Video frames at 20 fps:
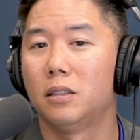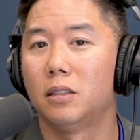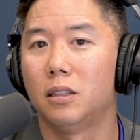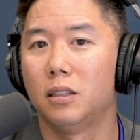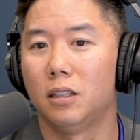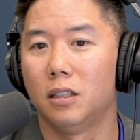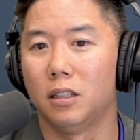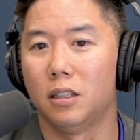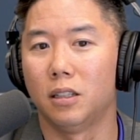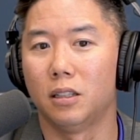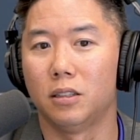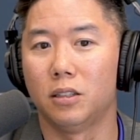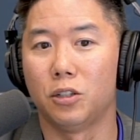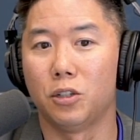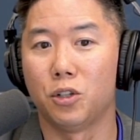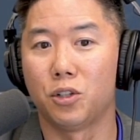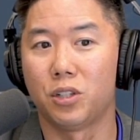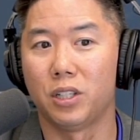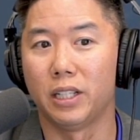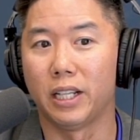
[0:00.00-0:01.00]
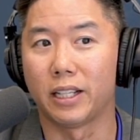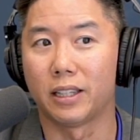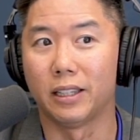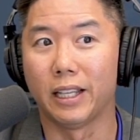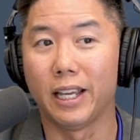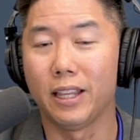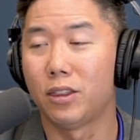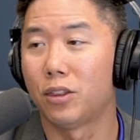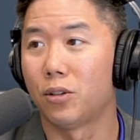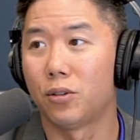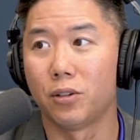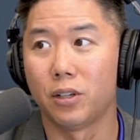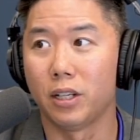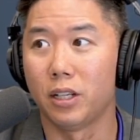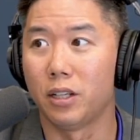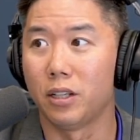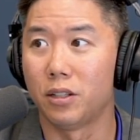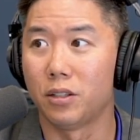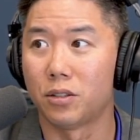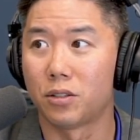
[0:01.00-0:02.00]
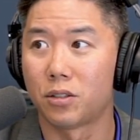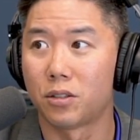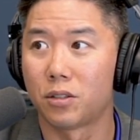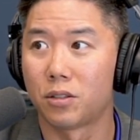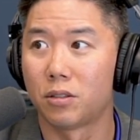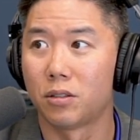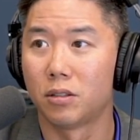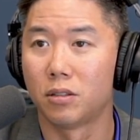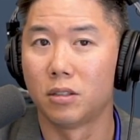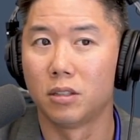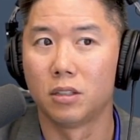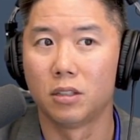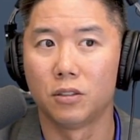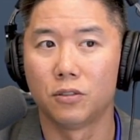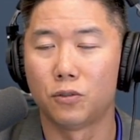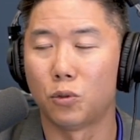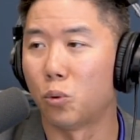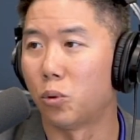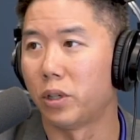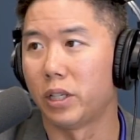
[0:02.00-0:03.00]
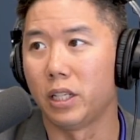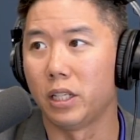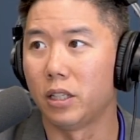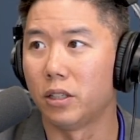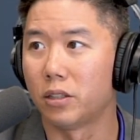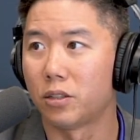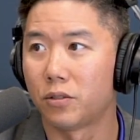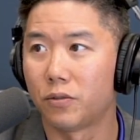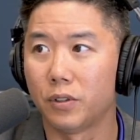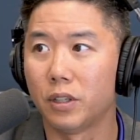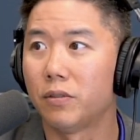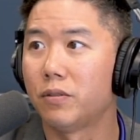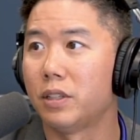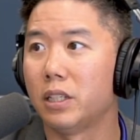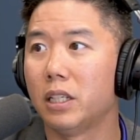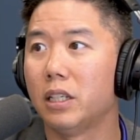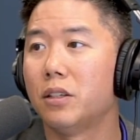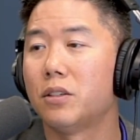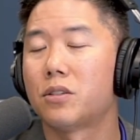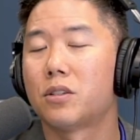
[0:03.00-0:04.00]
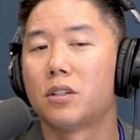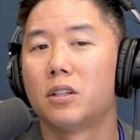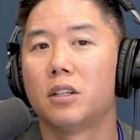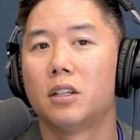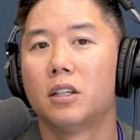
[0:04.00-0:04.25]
Uh, they're usually like late 30s, 40s, 50s.